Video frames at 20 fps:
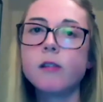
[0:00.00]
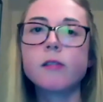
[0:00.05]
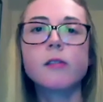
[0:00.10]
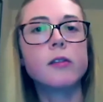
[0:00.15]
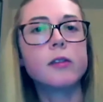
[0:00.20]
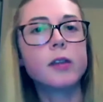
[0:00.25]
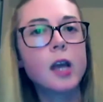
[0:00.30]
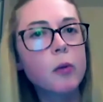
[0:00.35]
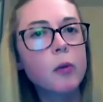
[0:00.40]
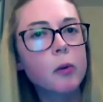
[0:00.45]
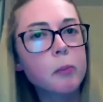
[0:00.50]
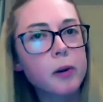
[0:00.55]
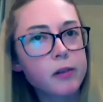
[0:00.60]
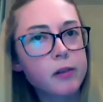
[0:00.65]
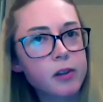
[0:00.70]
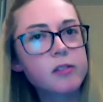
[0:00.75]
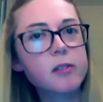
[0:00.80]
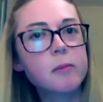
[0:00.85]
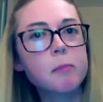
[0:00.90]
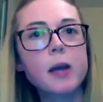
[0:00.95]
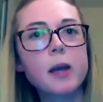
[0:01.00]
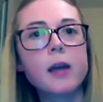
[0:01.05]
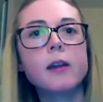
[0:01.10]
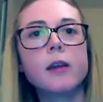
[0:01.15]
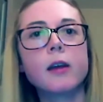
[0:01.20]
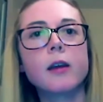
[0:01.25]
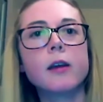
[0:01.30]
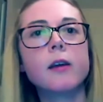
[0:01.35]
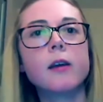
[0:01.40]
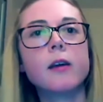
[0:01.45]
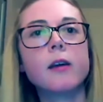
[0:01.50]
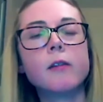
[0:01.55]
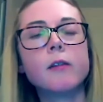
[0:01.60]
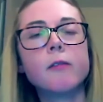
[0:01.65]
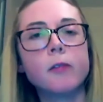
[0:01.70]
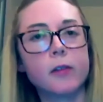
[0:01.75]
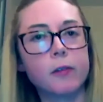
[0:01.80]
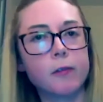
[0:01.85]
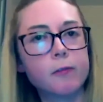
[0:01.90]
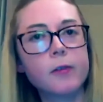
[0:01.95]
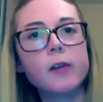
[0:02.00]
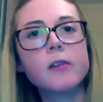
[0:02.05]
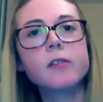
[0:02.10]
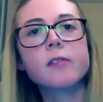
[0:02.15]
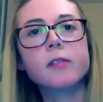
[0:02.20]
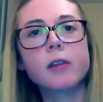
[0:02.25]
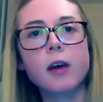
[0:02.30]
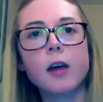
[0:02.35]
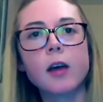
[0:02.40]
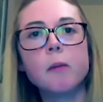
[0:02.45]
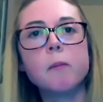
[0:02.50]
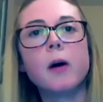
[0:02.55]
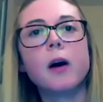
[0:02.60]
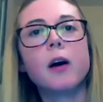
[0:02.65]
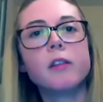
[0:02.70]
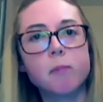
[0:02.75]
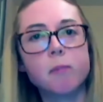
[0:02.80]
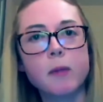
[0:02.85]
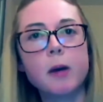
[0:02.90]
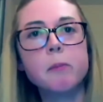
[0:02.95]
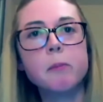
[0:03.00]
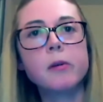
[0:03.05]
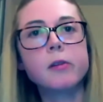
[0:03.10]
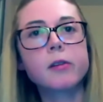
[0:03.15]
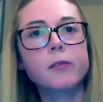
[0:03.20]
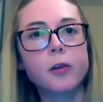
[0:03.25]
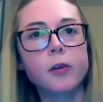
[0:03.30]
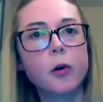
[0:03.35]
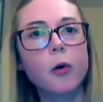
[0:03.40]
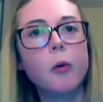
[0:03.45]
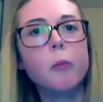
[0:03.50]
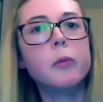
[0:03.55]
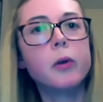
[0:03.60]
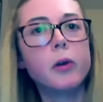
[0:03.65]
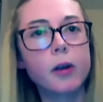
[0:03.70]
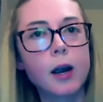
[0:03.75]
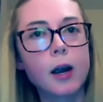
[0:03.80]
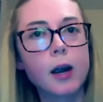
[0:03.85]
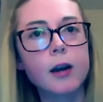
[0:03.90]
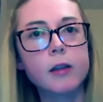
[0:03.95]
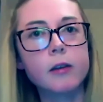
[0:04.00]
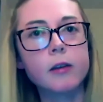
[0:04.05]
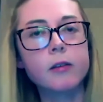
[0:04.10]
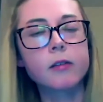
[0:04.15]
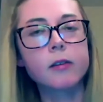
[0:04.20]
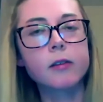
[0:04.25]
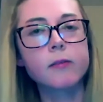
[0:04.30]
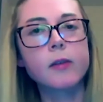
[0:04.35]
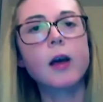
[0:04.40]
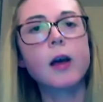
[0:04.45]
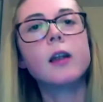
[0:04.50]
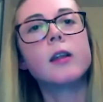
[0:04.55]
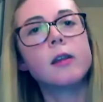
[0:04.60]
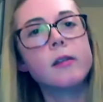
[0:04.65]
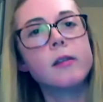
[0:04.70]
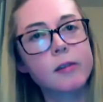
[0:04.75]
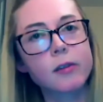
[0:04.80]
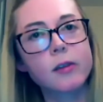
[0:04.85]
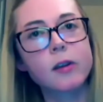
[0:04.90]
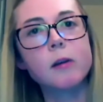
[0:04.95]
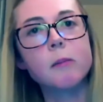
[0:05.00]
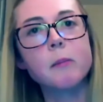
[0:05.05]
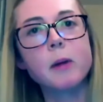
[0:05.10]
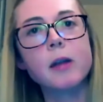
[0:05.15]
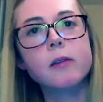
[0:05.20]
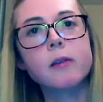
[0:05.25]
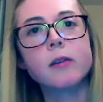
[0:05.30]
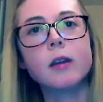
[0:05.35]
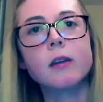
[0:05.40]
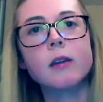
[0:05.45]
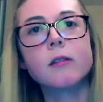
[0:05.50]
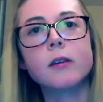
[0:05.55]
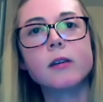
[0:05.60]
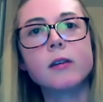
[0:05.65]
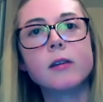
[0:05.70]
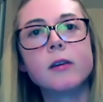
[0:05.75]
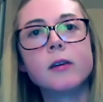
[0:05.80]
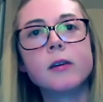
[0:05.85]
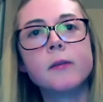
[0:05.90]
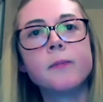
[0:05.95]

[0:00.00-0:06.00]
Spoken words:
So they were participating for the first time as members of a Home Rule Ireland, at least in their imagination.